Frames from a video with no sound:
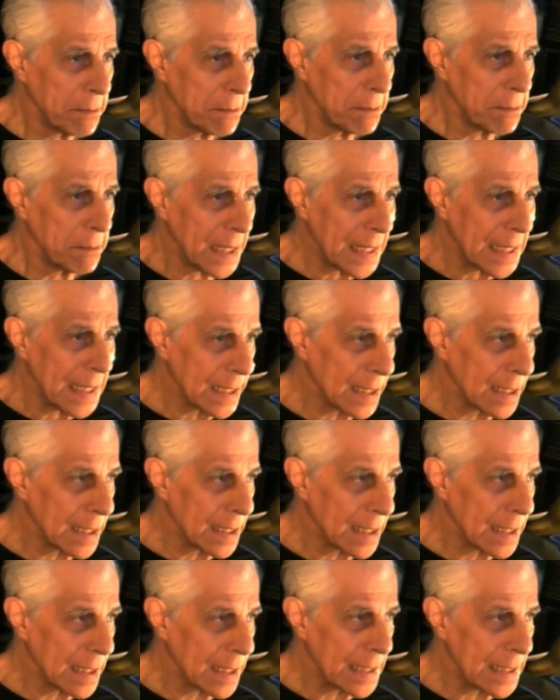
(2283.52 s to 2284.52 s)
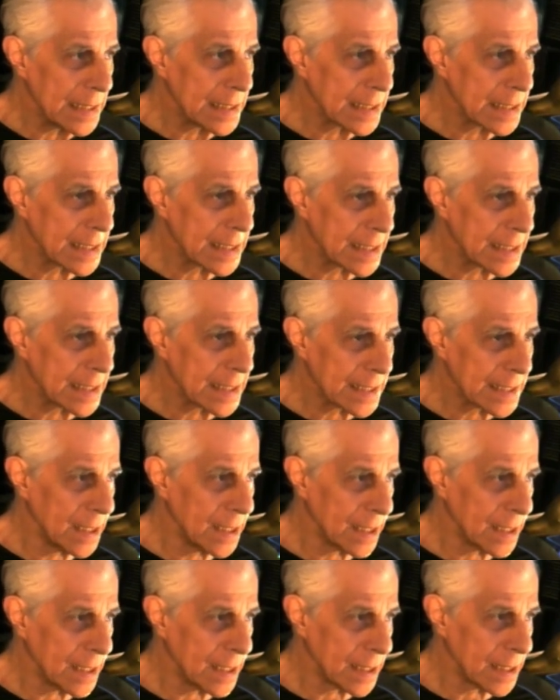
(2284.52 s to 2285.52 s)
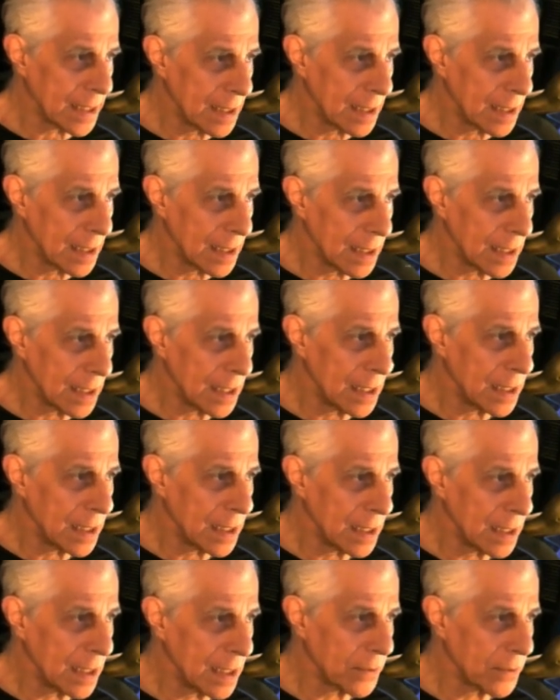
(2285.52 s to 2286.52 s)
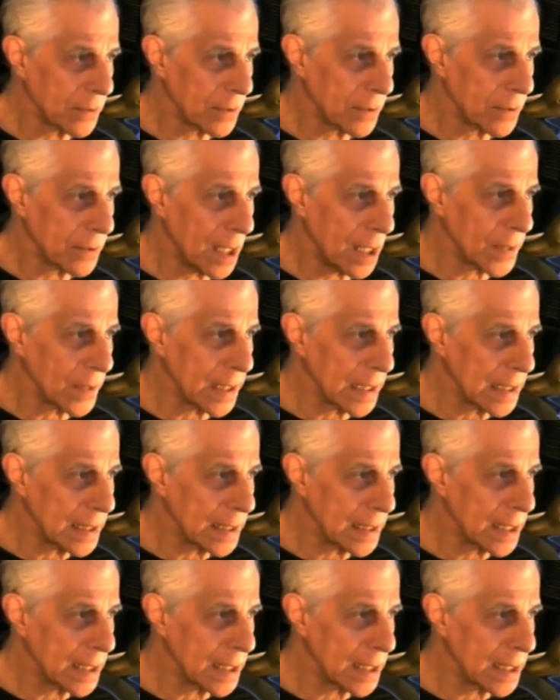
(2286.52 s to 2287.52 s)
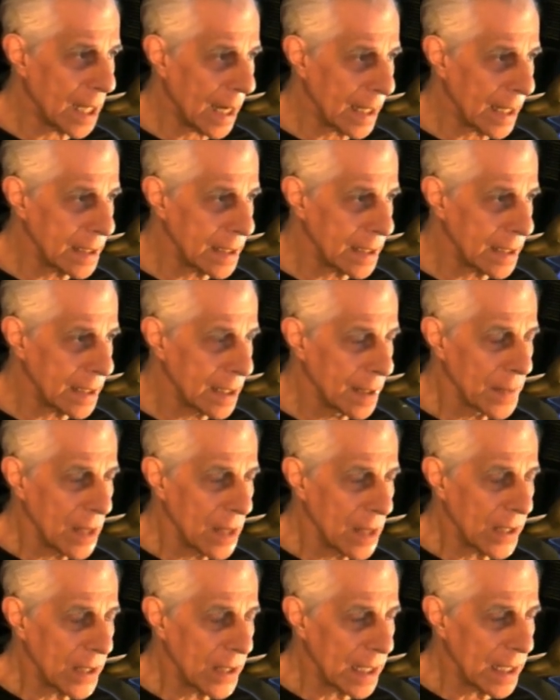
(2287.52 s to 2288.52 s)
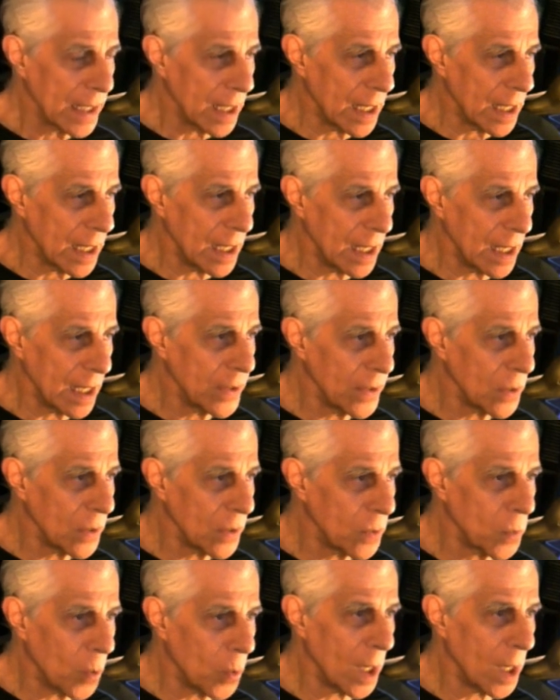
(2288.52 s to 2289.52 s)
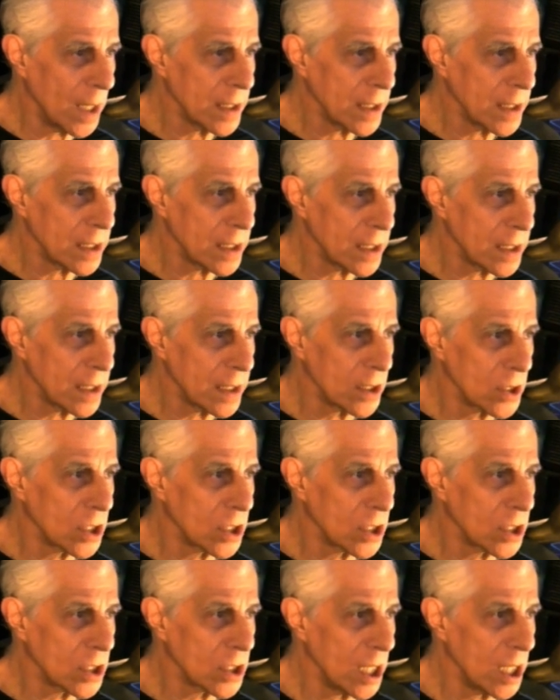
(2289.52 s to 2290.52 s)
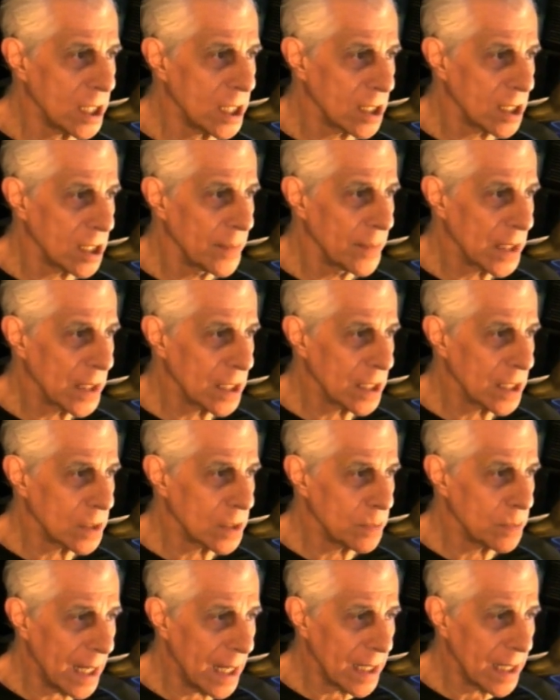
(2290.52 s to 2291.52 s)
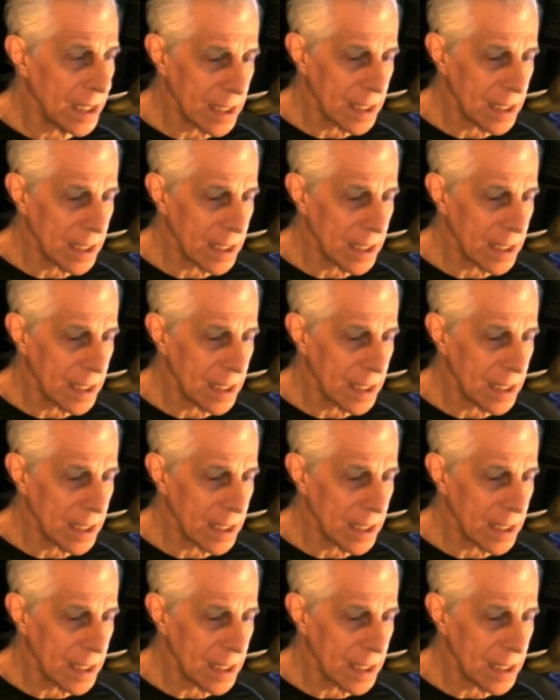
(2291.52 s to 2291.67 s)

mania and insanity in Iran when he died that everyone wanted to touch his body.